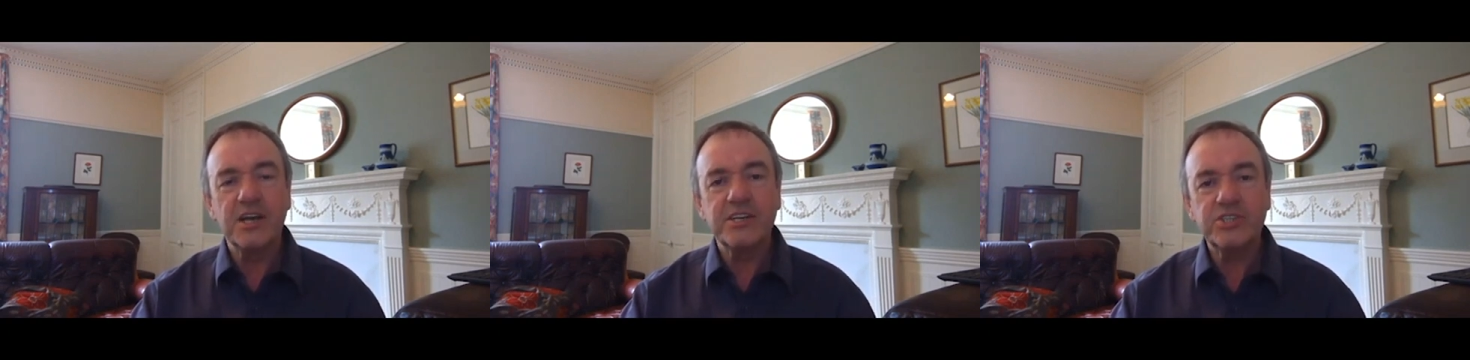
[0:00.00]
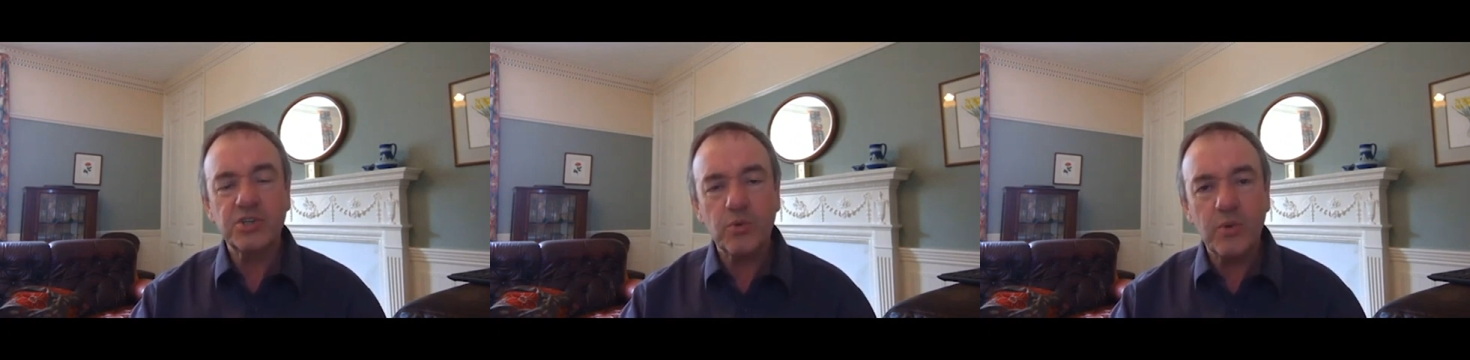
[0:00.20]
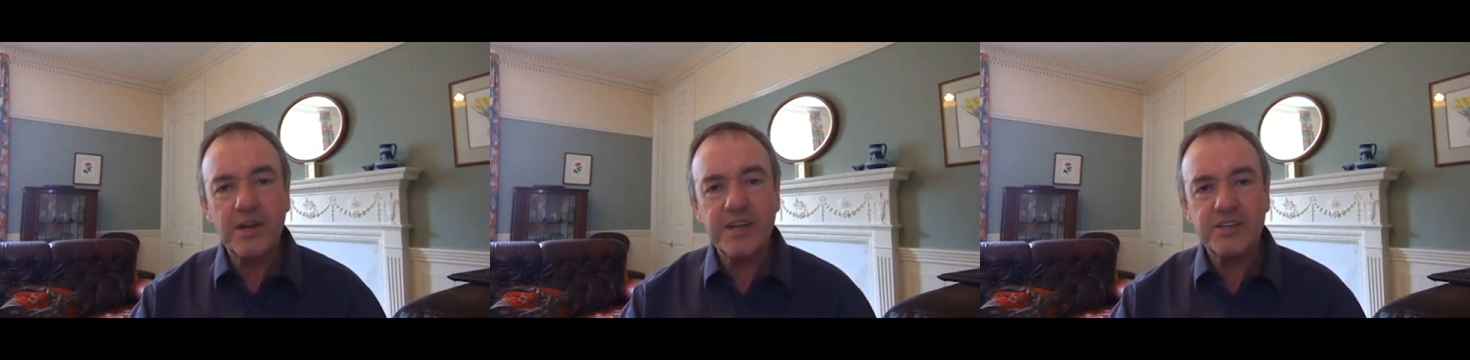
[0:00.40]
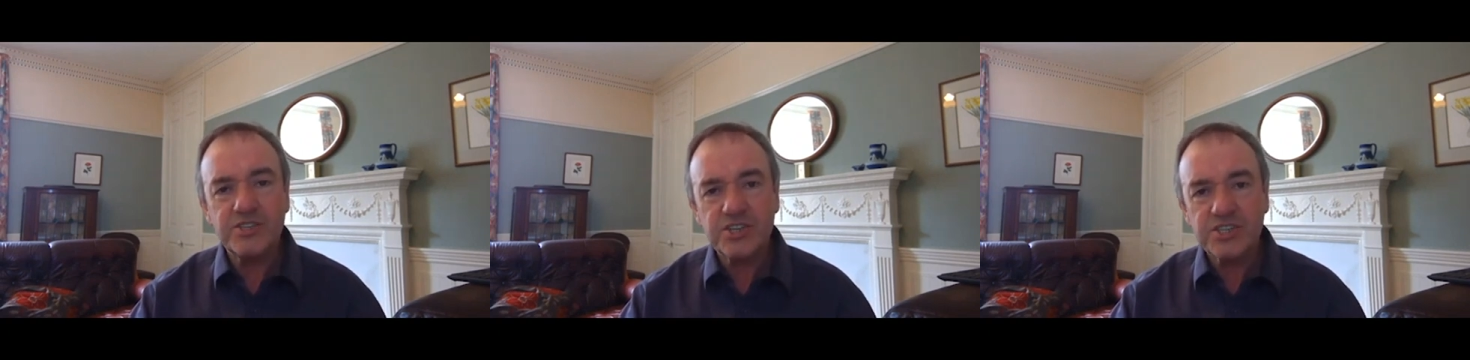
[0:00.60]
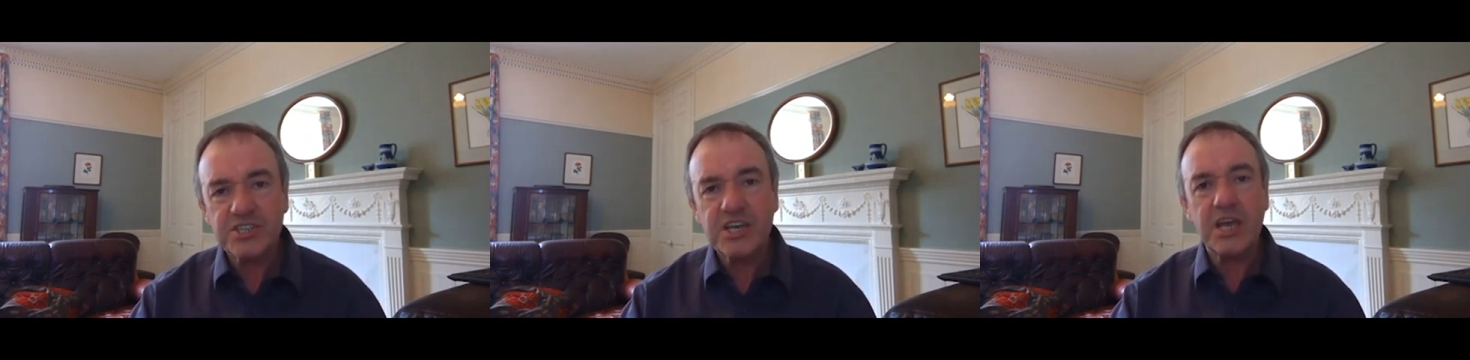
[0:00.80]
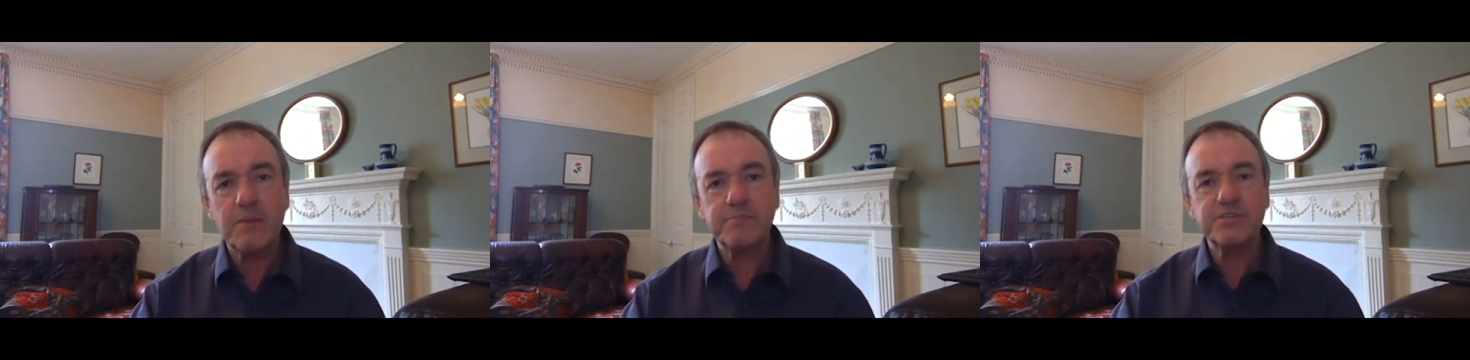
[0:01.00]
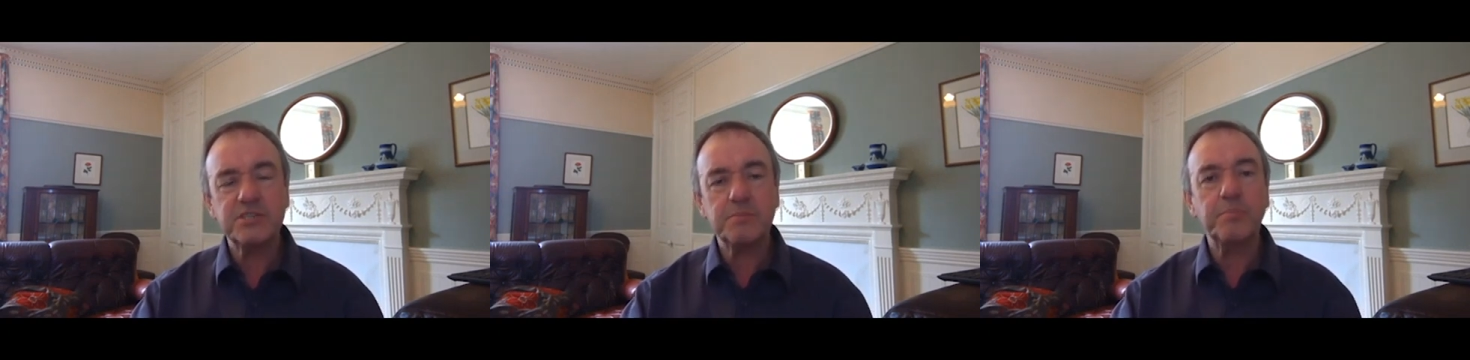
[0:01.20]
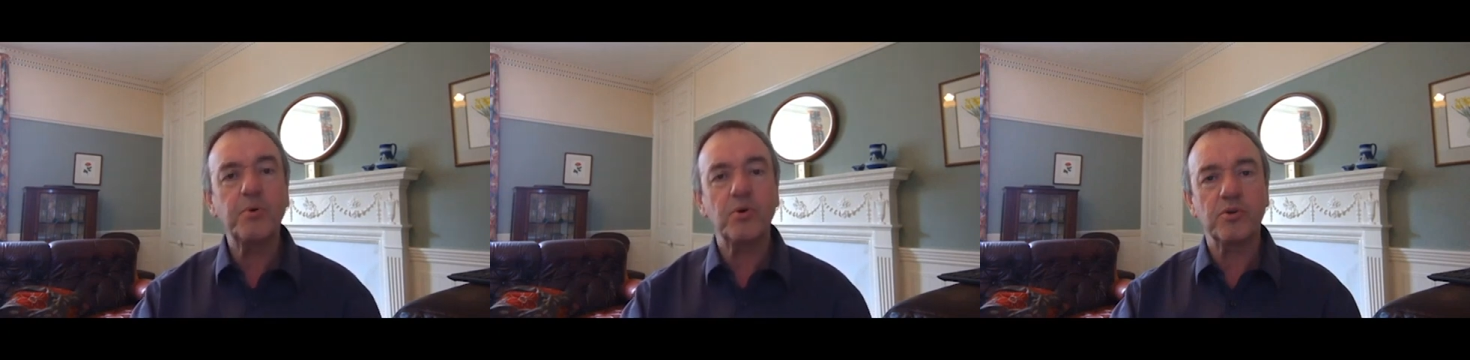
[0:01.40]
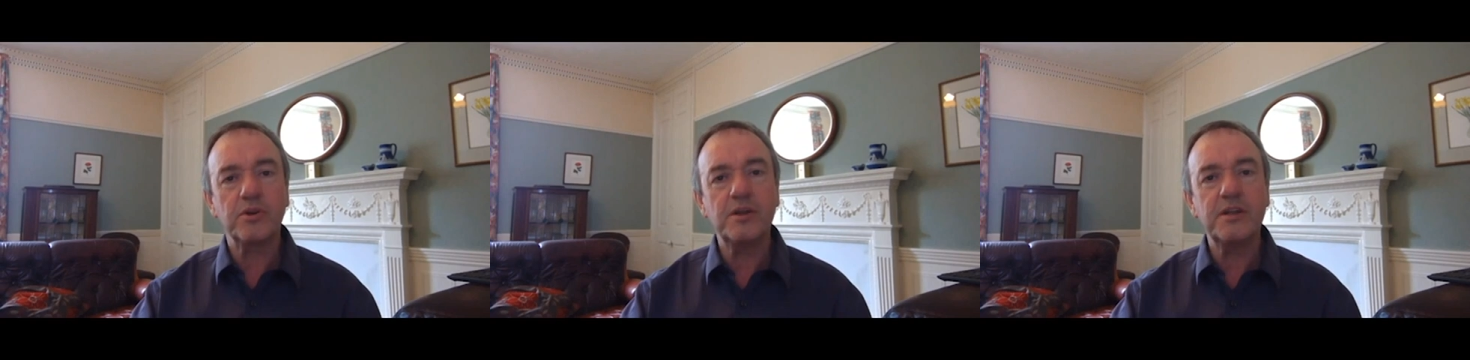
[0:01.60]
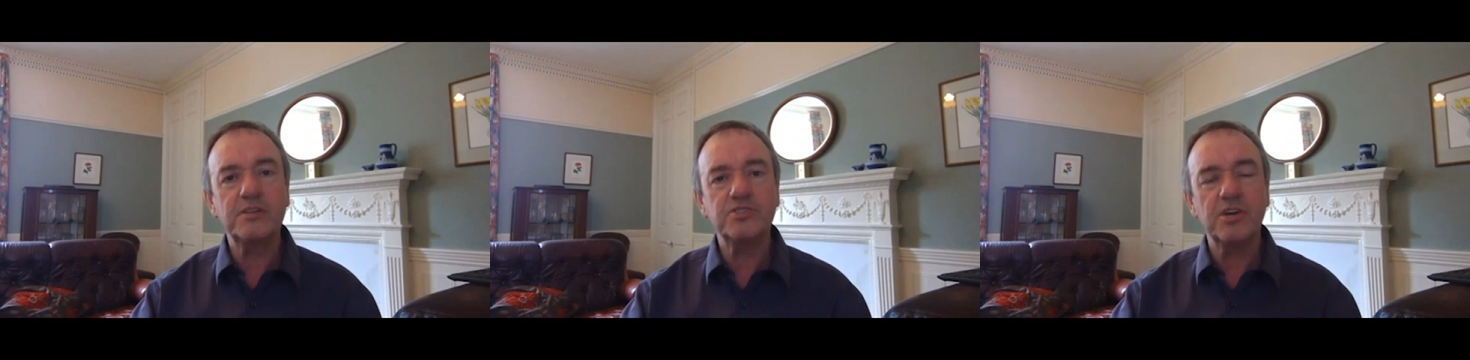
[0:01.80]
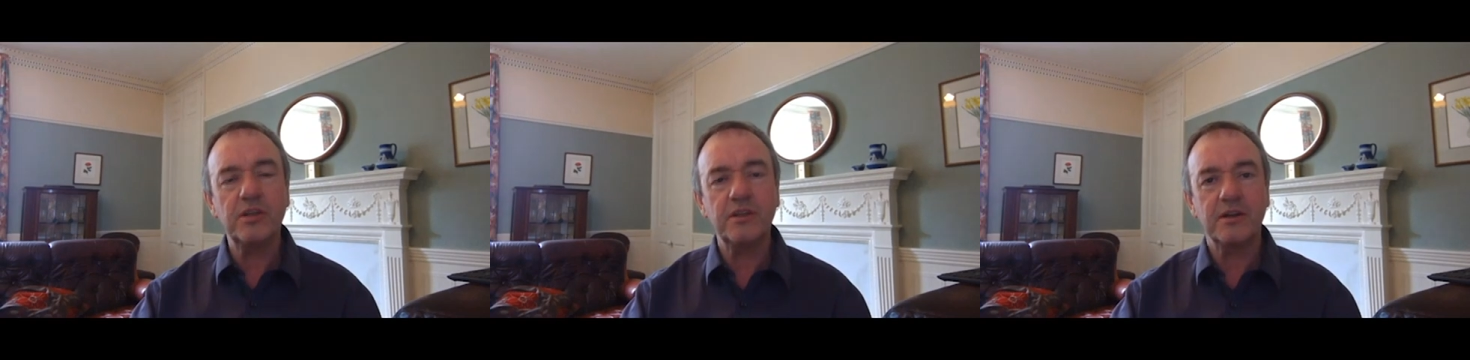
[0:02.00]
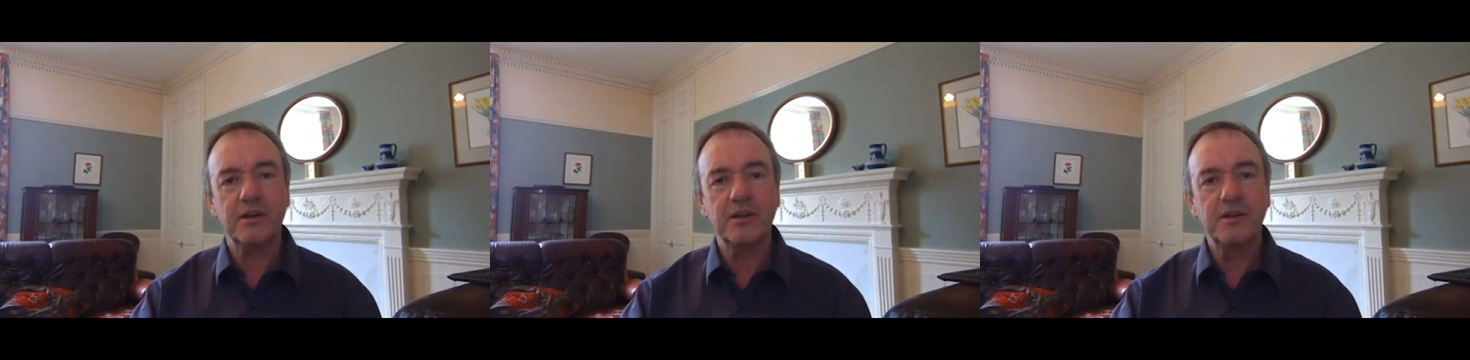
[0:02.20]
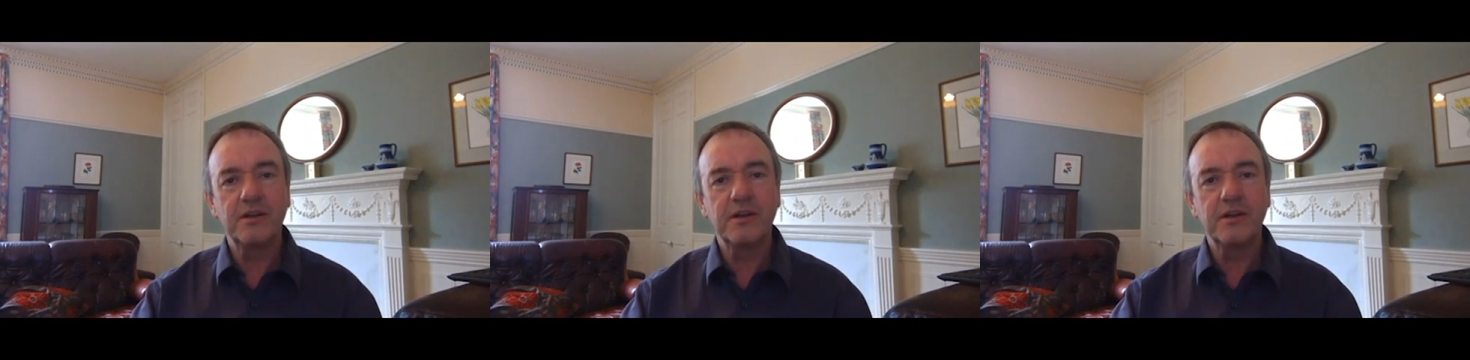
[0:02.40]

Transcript: So will you just keep supporting each other?